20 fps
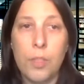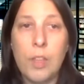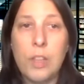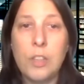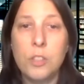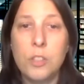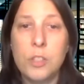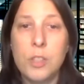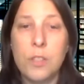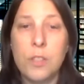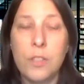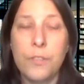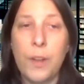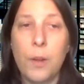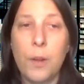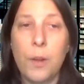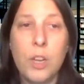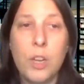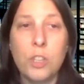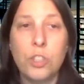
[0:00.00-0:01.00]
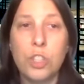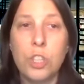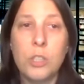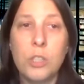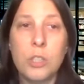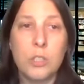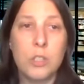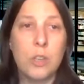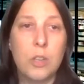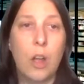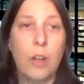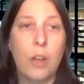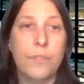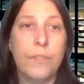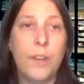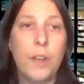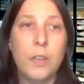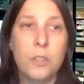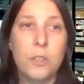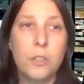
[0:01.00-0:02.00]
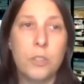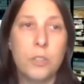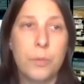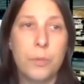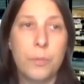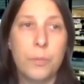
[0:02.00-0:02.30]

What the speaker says: Things that the foundation does not fund,